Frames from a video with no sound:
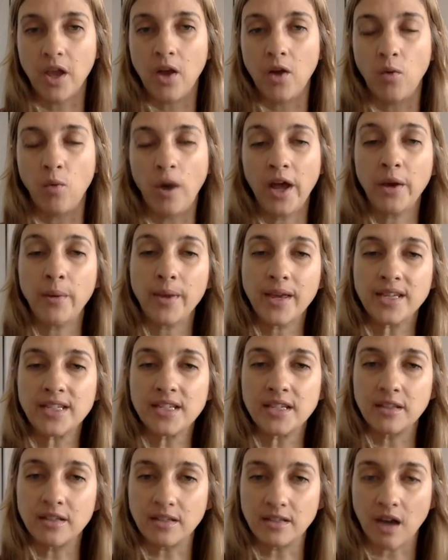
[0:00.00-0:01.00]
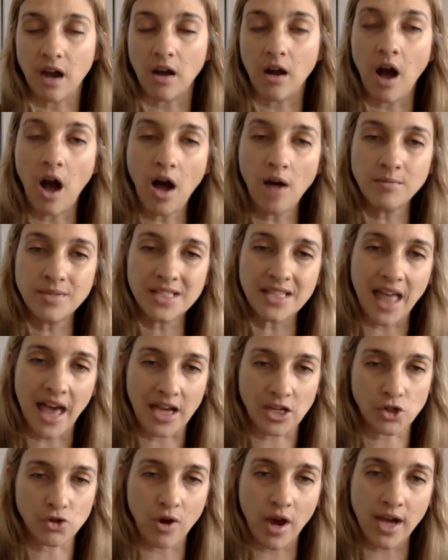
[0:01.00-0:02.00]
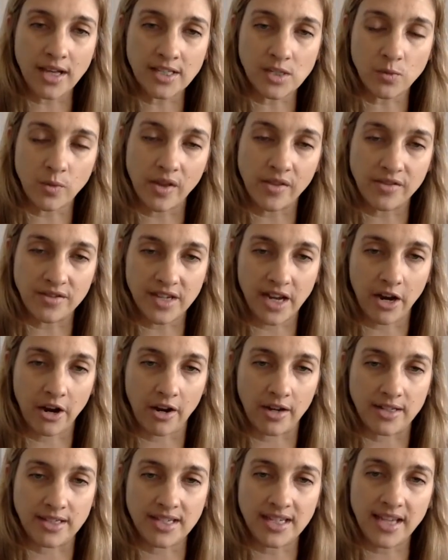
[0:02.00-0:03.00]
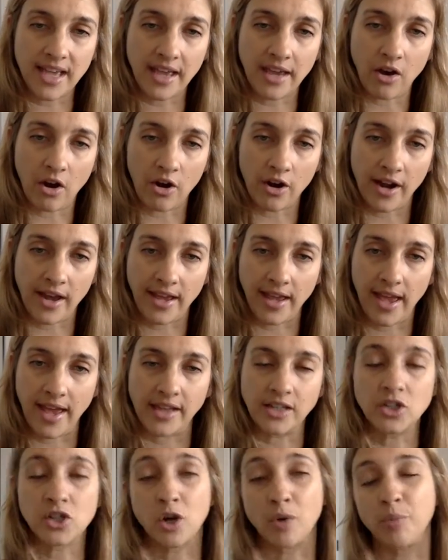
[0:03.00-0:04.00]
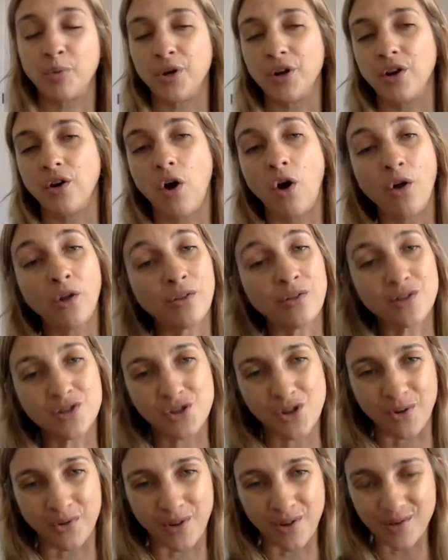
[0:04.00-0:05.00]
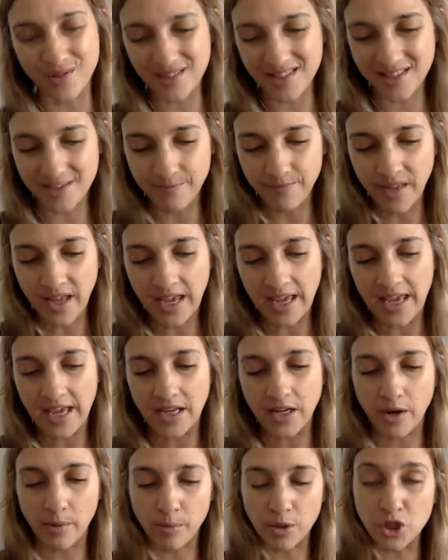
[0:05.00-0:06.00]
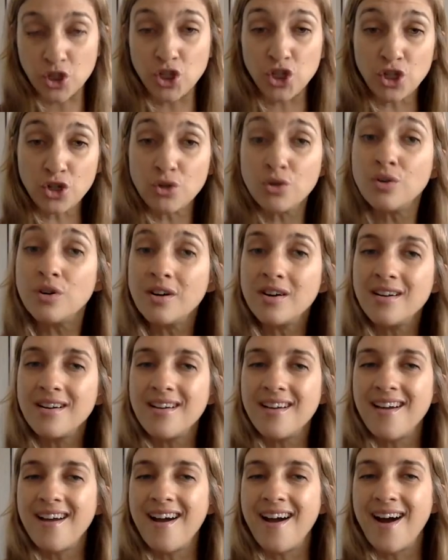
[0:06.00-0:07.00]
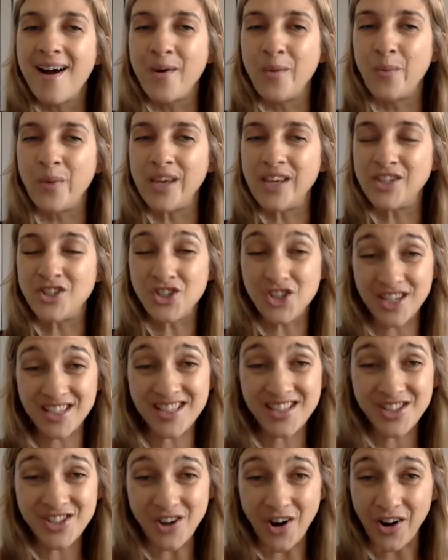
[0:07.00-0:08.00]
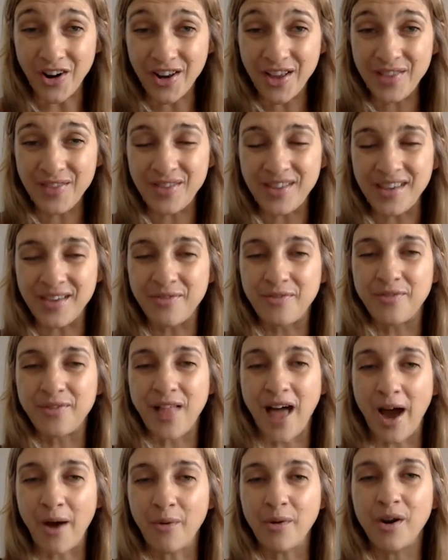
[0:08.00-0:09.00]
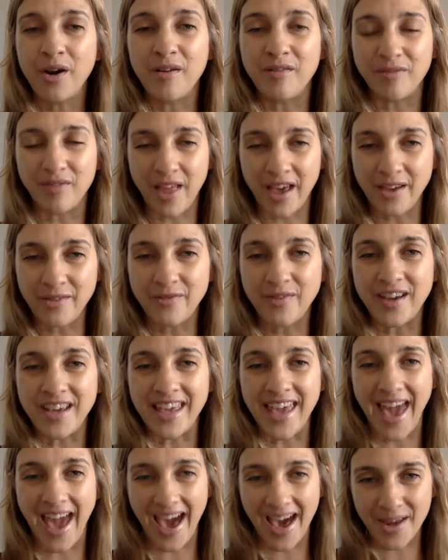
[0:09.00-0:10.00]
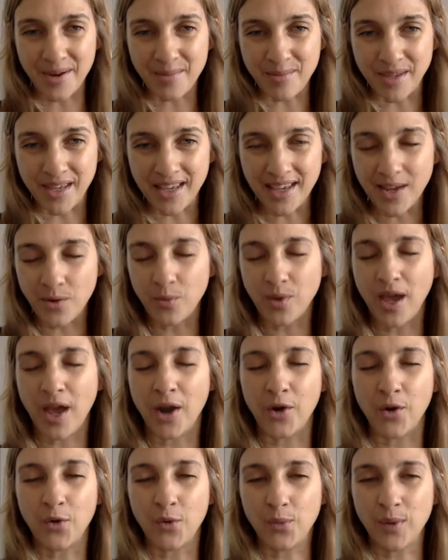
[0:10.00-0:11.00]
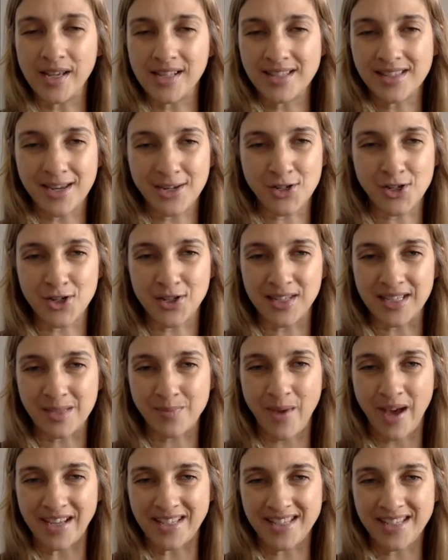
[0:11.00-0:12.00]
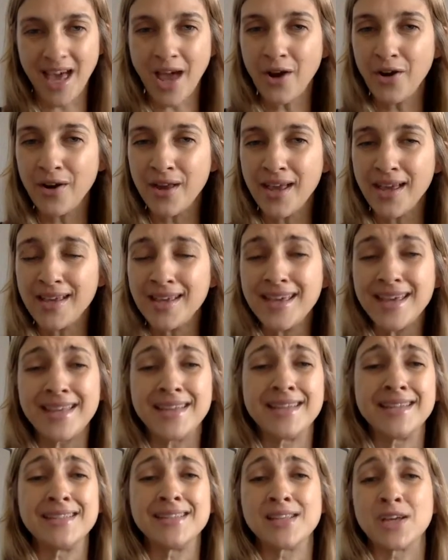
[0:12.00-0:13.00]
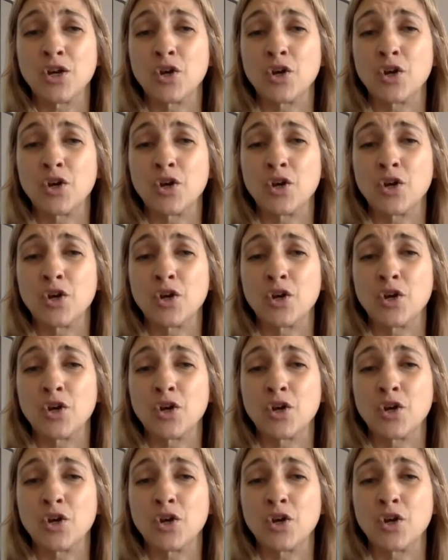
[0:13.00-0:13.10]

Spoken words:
wideawakenedhealing.com/rise with Tara, Tarah. I'll put it all in the show notes. Number 2, we just started the Flower of Life Academy, and we had a great session this past Saturday. It is a